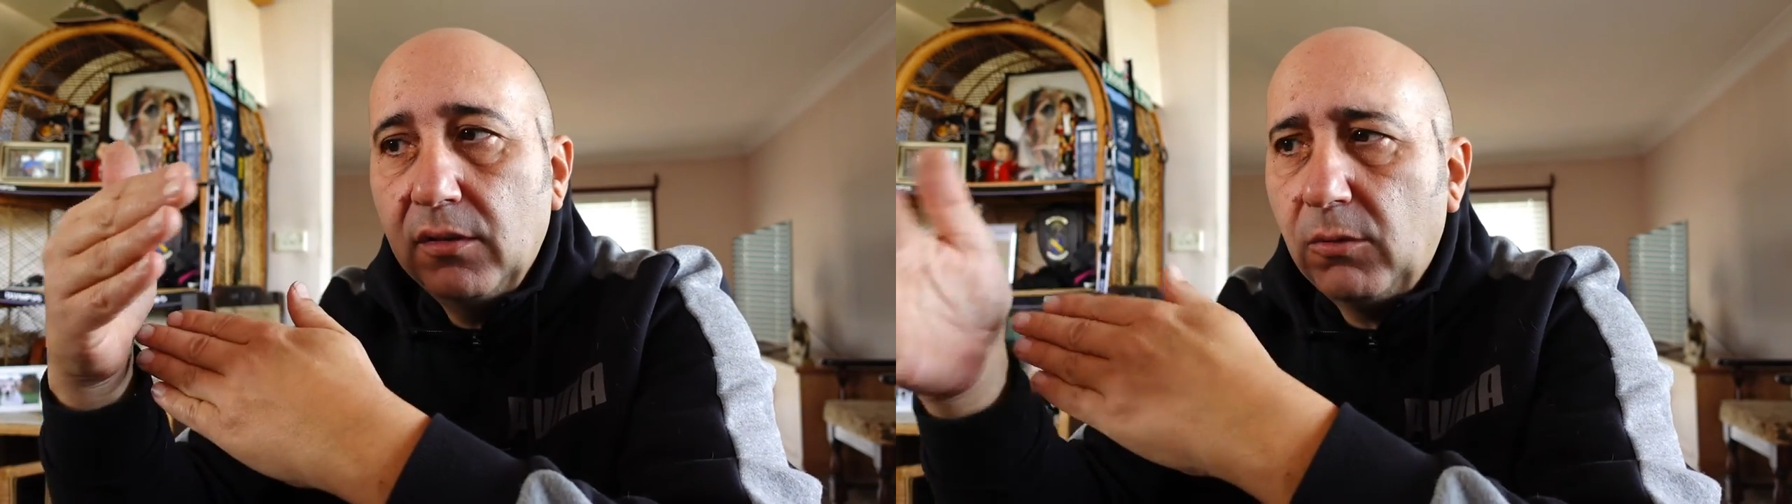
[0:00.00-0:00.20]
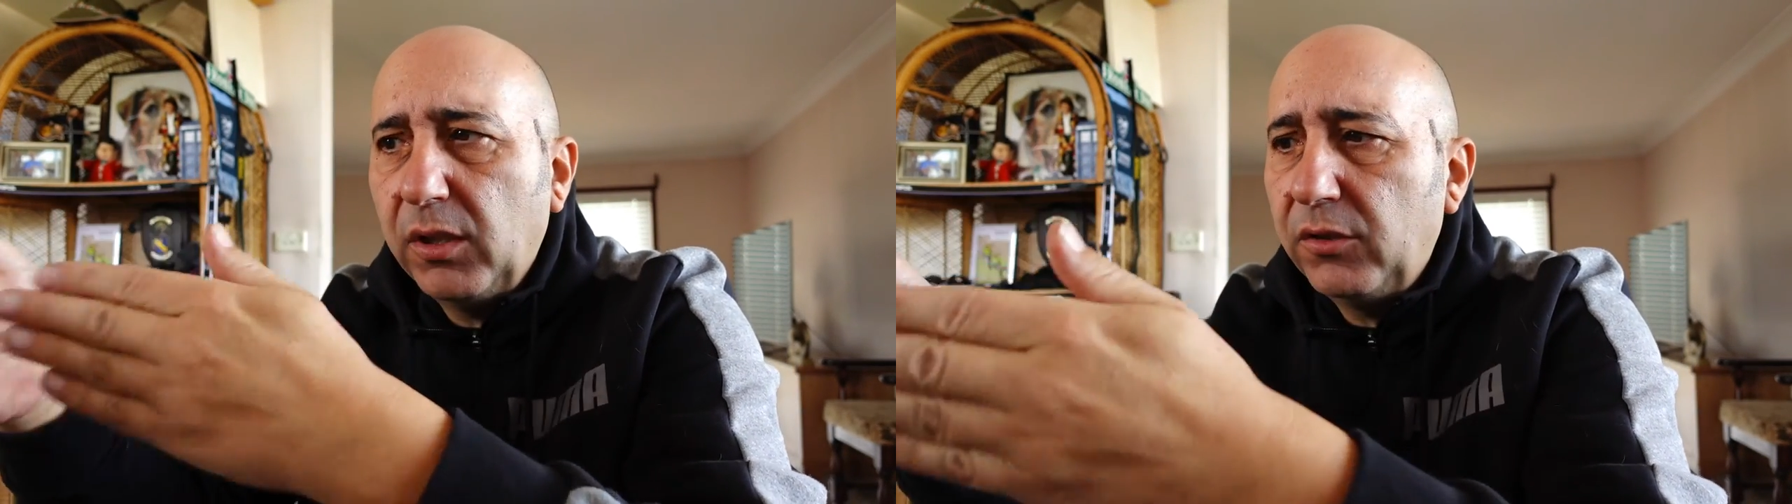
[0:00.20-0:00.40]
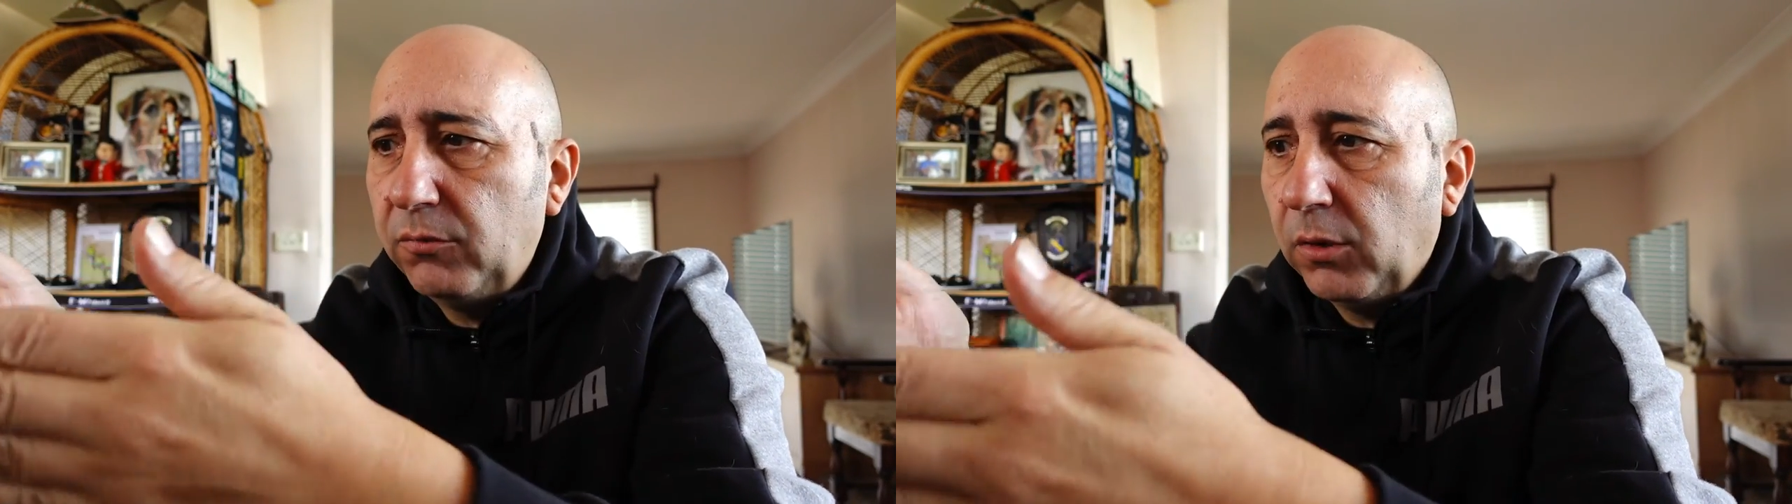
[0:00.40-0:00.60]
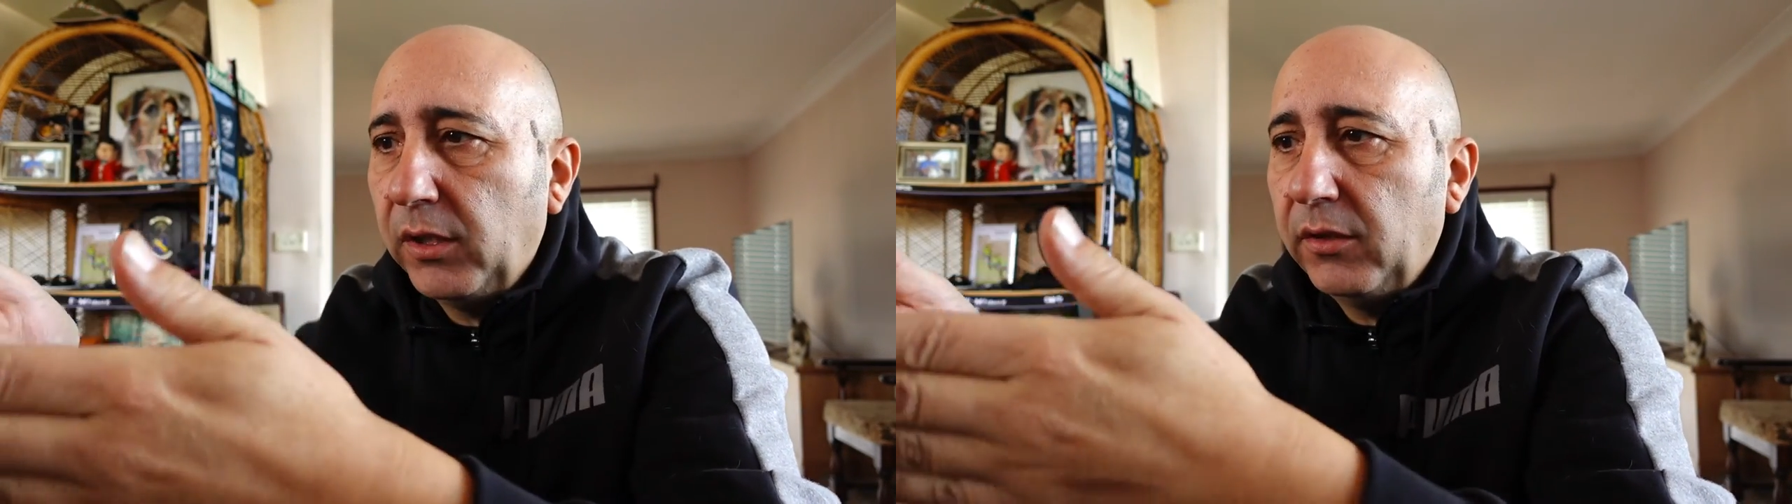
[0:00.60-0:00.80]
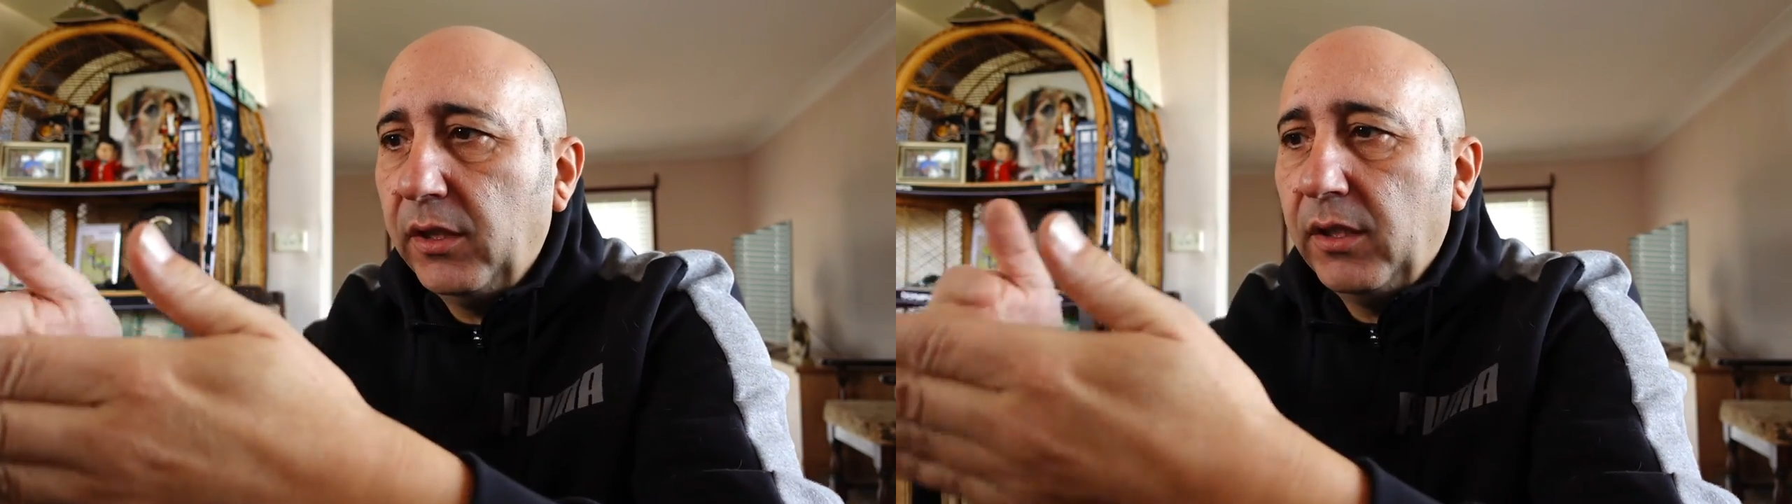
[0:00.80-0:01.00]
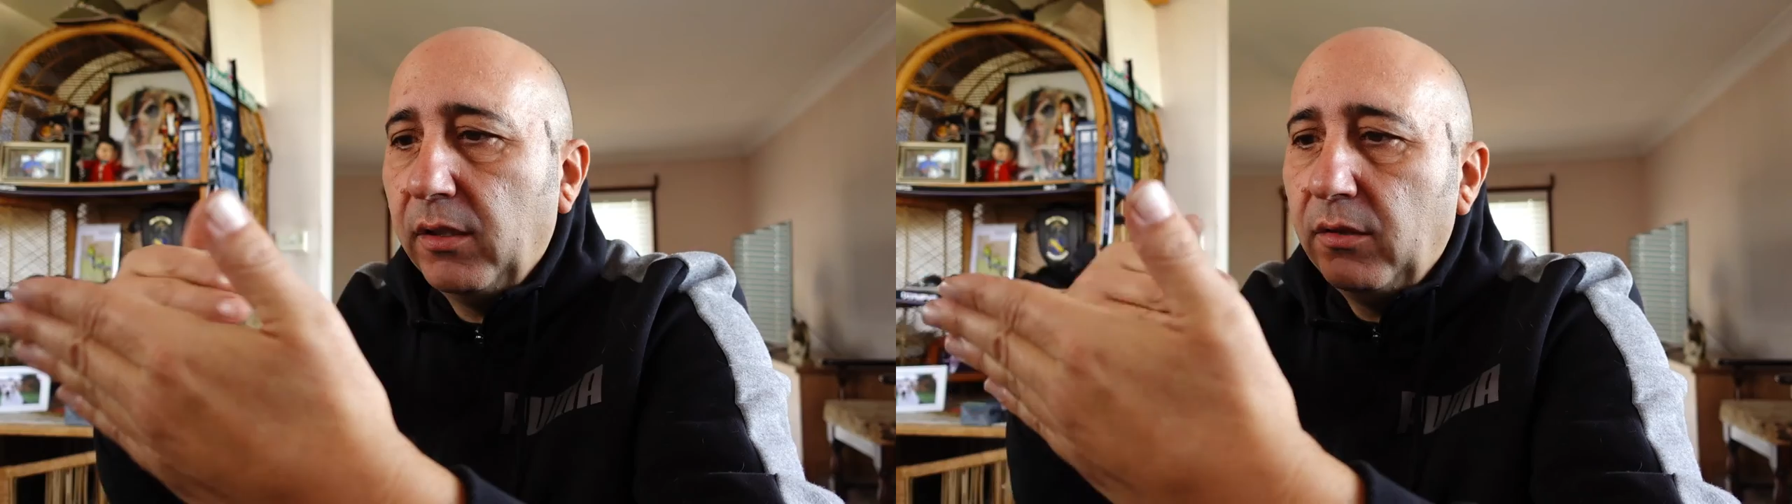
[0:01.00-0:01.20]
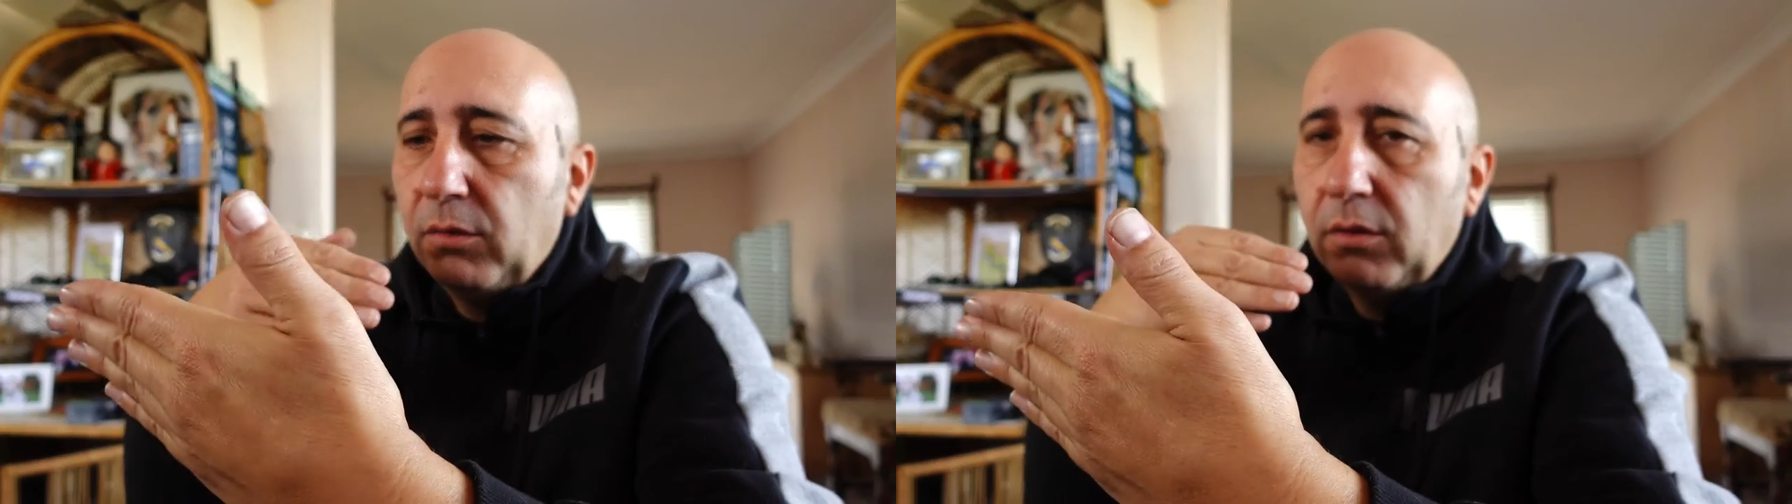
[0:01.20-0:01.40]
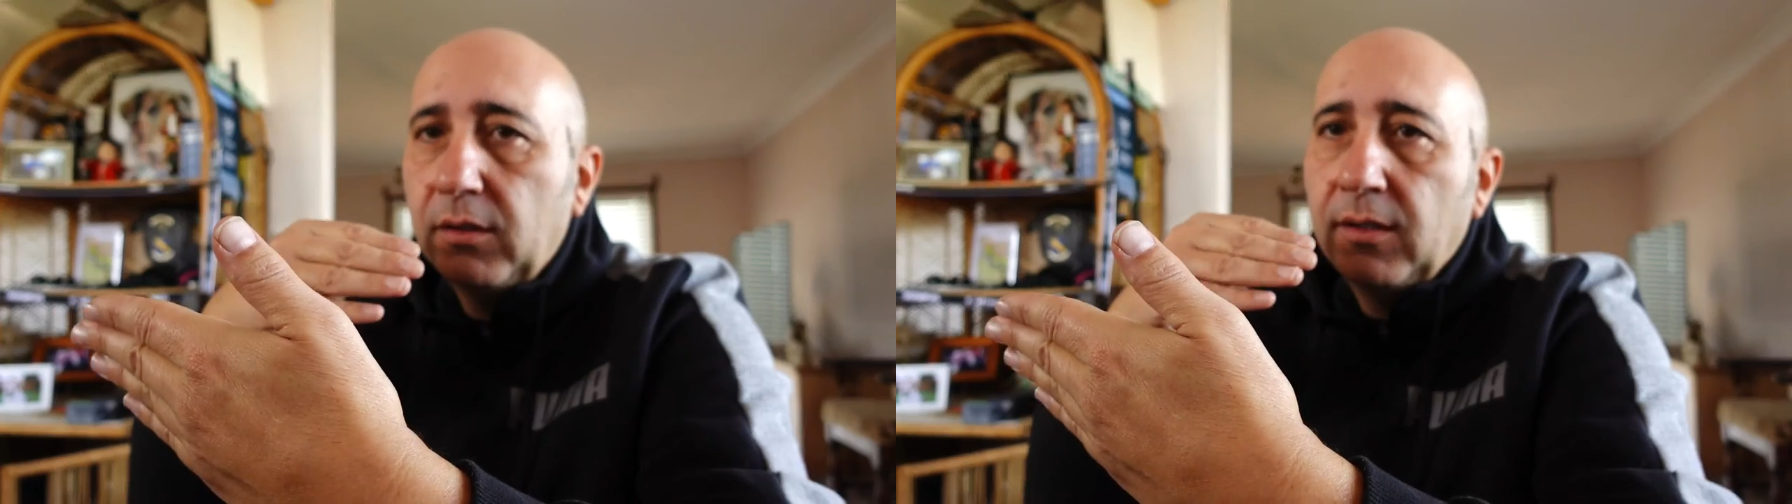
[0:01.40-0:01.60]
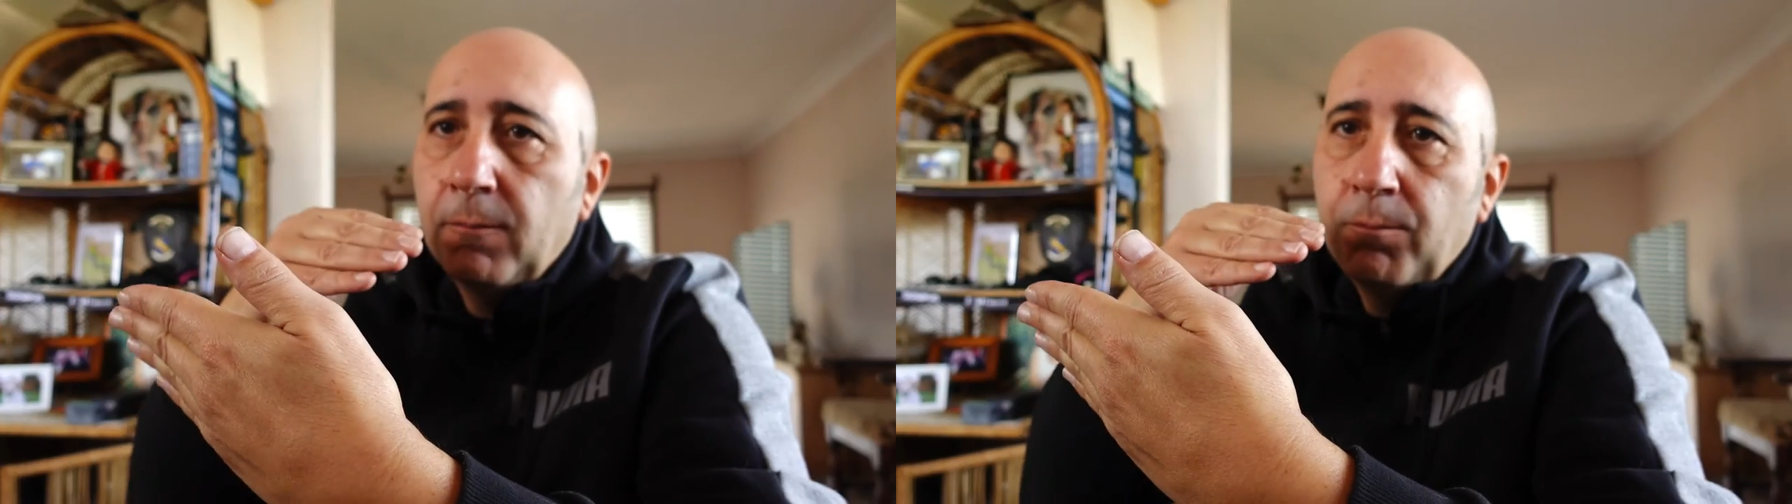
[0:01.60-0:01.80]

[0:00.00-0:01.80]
So what it what it did, it took